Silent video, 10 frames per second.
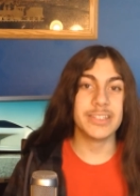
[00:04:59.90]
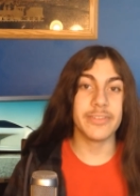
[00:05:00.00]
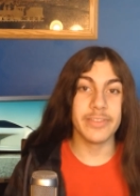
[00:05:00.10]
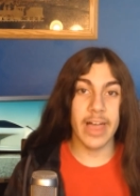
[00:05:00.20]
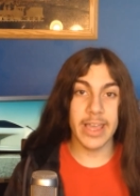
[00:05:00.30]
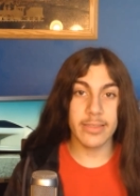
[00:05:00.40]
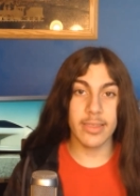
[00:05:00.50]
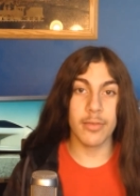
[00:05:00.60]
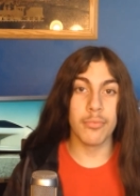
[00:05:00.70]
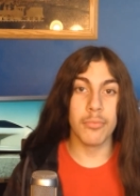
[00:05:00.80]
to like
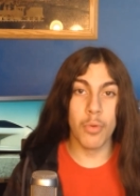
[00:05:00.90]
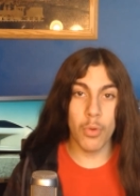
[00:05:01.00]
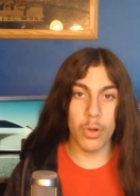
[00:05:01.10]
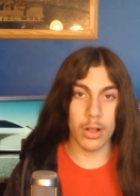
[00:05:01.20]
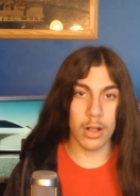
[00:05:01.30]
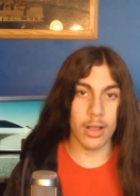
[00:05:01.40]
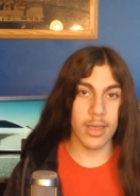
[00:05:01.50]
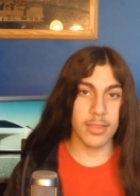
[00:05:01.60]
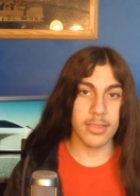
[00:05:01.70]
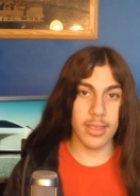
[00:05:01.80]
them more
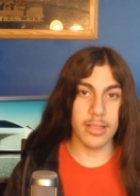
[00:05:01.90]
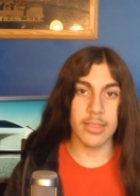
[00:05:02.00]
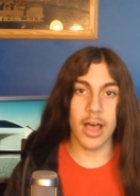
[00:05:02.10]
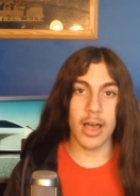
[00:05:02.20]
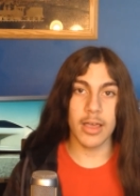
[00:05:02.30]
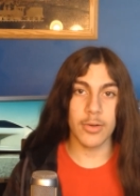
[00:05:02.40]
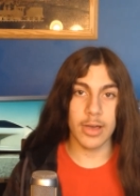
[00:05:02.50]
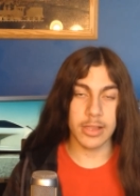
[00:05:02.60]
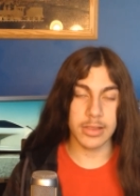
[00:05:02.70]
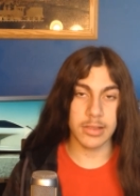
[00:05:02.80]
than the
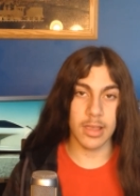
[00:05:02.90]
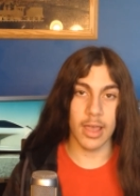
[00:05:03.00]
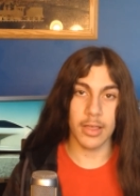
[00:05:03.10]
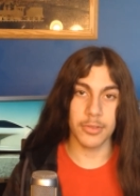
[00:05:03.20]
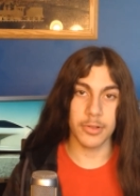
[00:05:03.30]
iOS style